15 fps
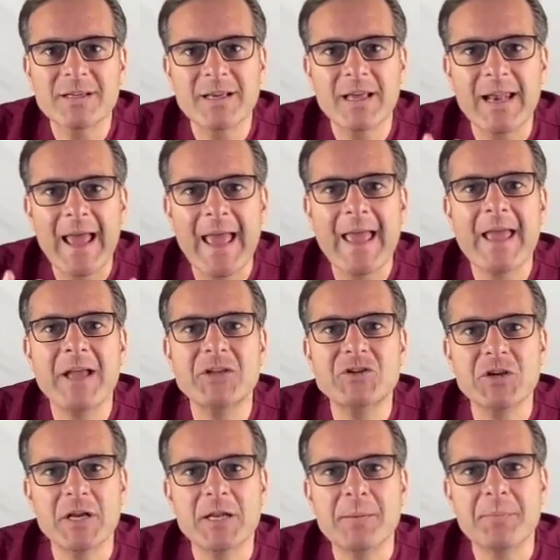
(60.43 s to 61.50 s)
can age
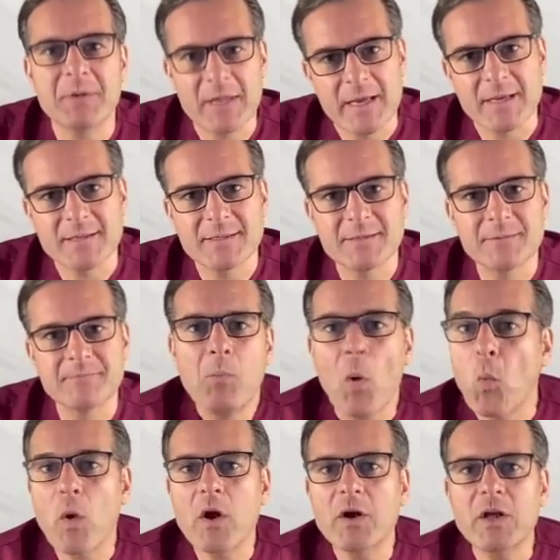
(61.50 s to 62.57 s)
in place.
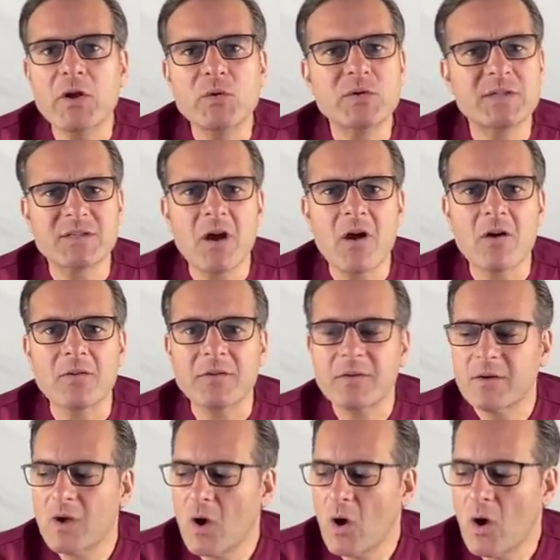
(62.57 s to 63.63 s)
But where do you start?
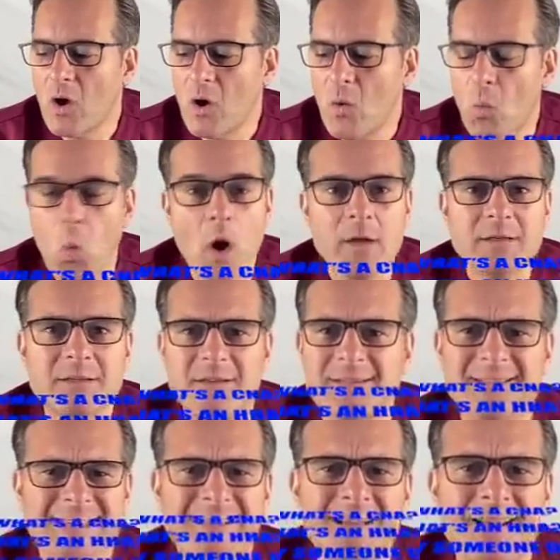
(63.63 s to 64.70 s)
What's a
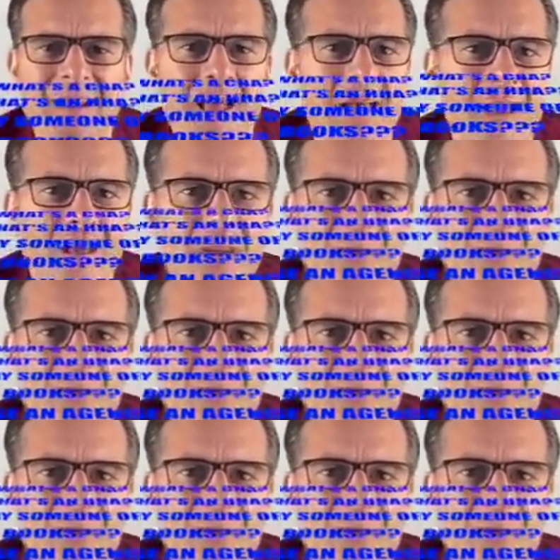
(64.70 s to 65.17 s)
CNA?